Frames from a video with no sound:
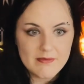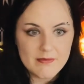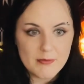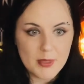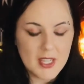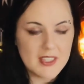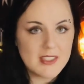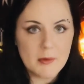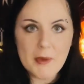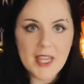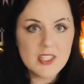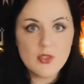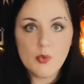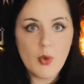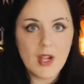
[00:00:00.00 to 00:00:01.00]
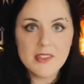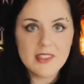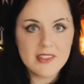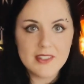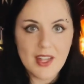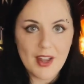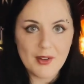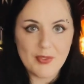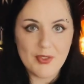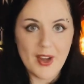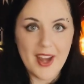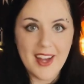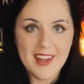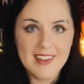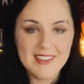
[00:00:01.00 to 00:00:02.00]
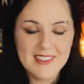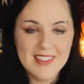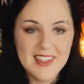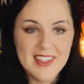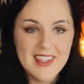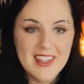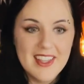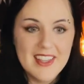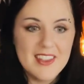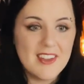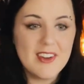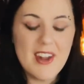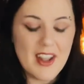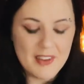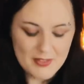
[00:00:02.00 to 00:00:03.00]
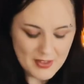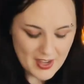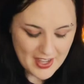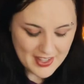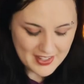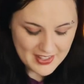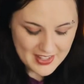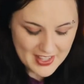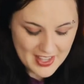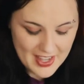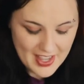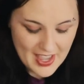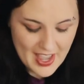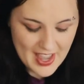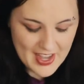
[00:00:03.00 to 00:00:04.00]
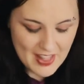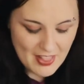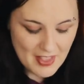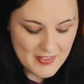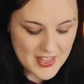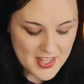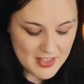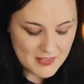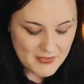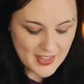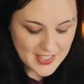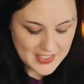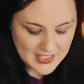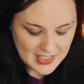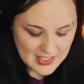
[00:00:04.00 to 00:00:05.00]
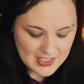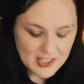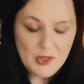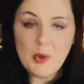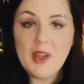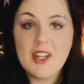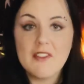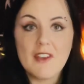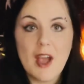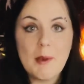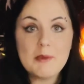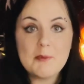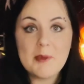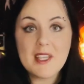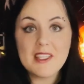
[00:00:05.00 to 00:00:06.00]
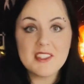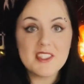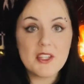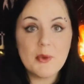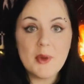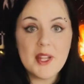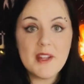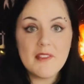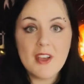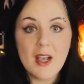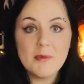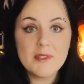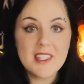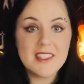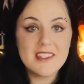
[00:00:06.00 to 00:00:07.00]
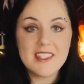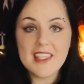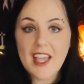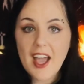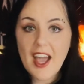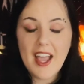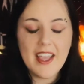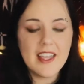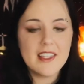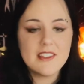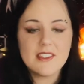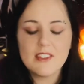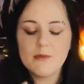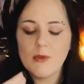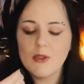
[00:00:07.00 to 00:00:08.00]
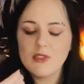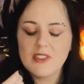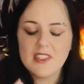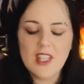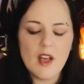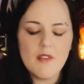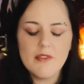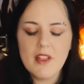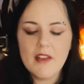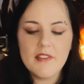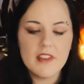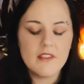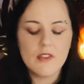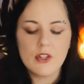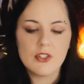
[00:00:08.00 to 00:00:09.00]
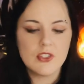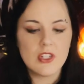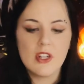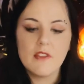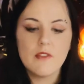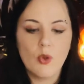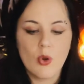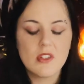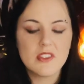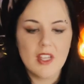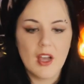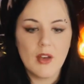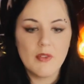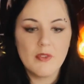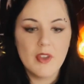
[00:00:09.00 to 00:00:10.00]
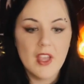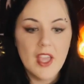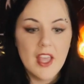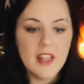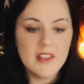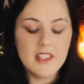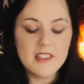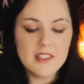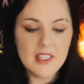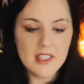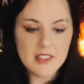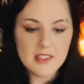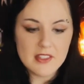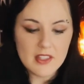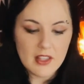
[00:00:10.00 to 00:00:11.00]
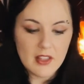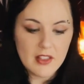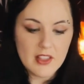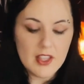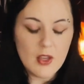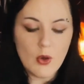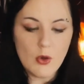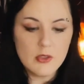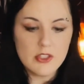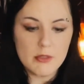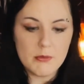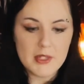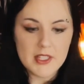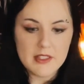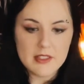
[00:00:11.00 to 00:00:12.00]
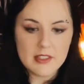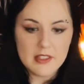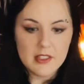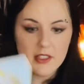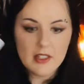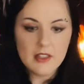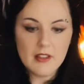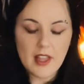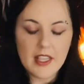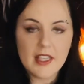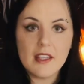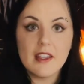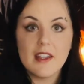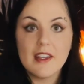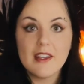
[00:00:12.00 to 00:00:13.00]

because the Page of Wands is not afraid. They're not afraid. And I love that it's facing this Queen of Cups, because the Queen of Cups is the highest, most self-loving version of yourself. This is the ultimate, like,